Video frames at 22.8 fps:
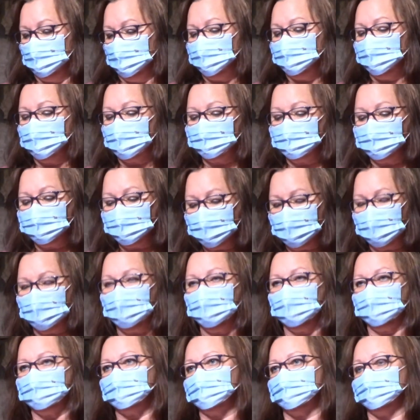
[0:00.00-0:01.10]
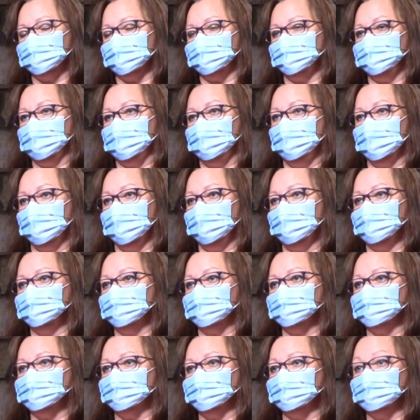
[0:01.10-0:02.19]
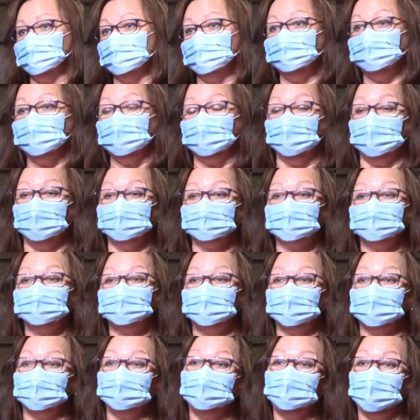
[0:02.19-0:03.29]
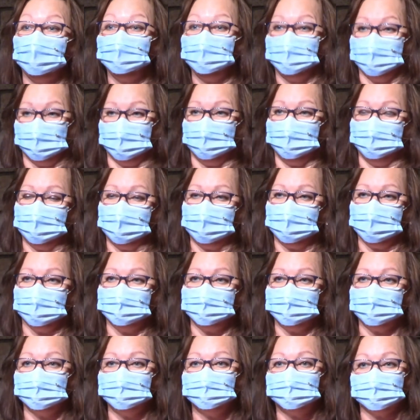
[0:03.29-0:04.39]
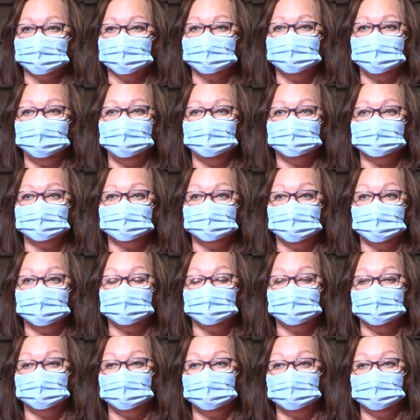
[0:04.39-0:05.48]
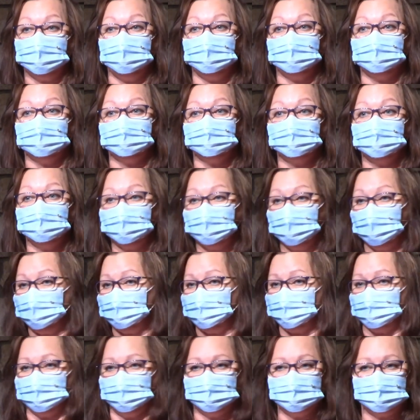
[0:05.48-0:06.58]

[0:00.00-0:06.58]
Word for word: We're blessed with being able to live it out together because the journey is meant to be taken together.